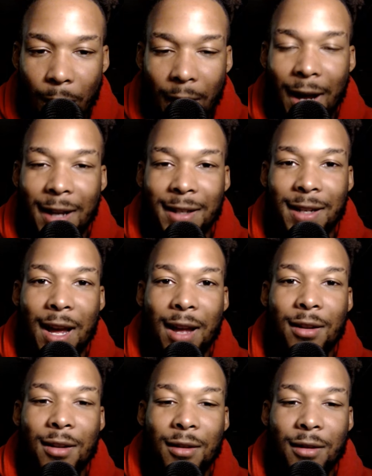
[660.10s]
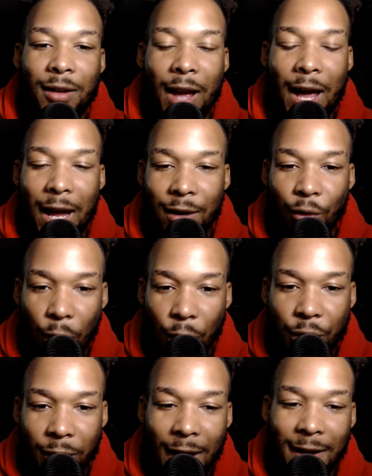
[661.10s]
has that, and
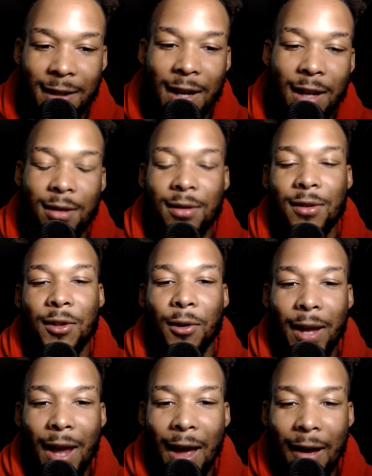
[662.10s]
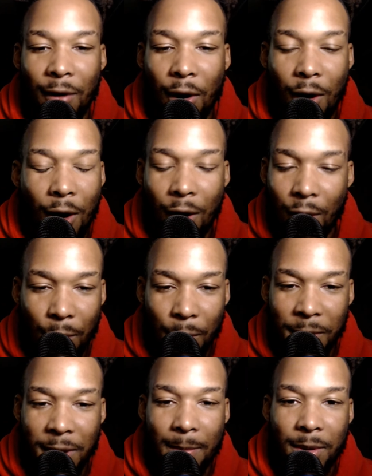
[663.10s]
Rodri has that. So they have all of
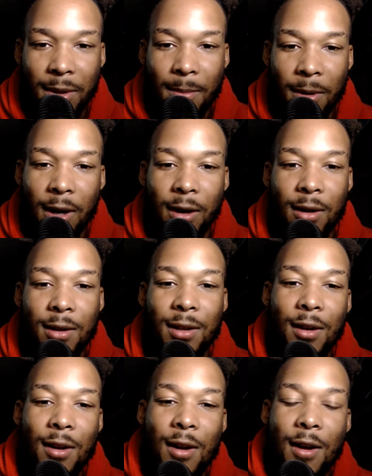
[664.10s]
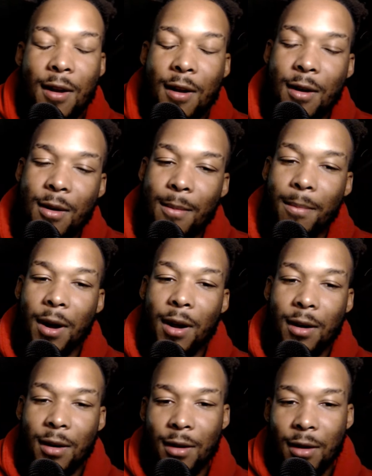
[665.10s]
those types of players. But
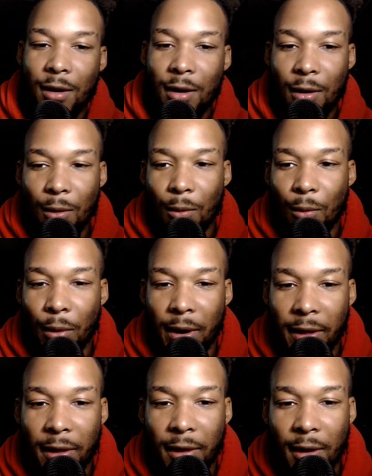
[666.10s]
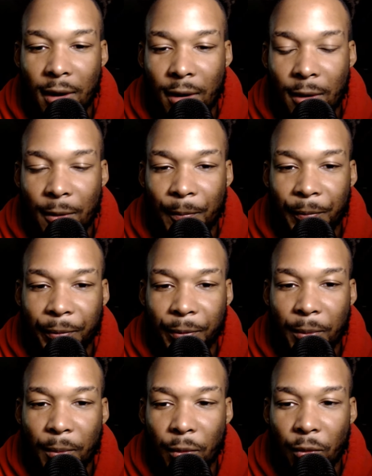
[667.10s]
with
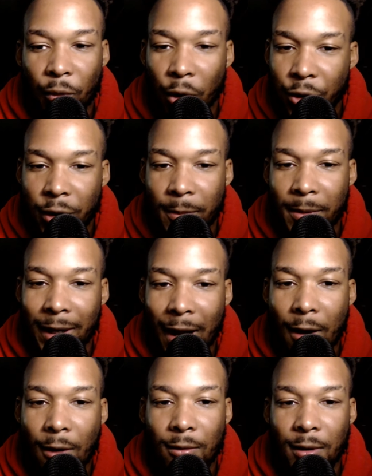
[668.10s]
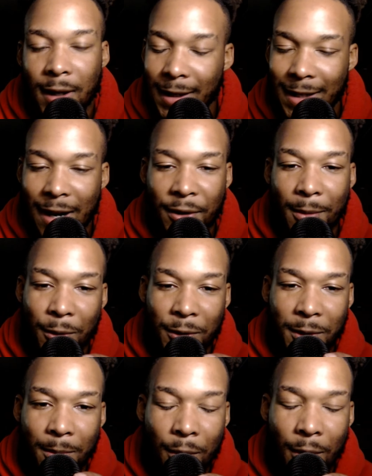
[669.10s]
Rodri being out, he's not the most
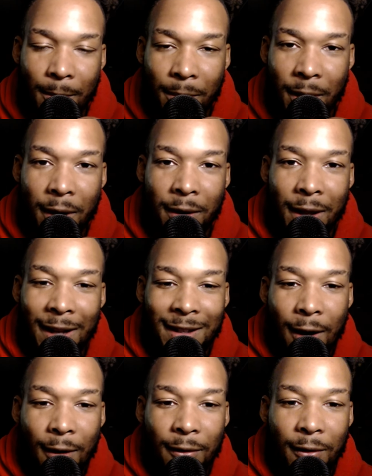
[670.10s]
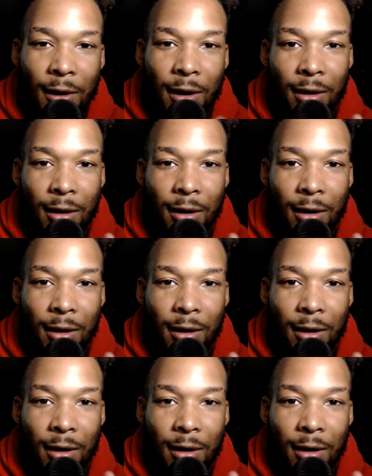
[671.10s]
important player that's out for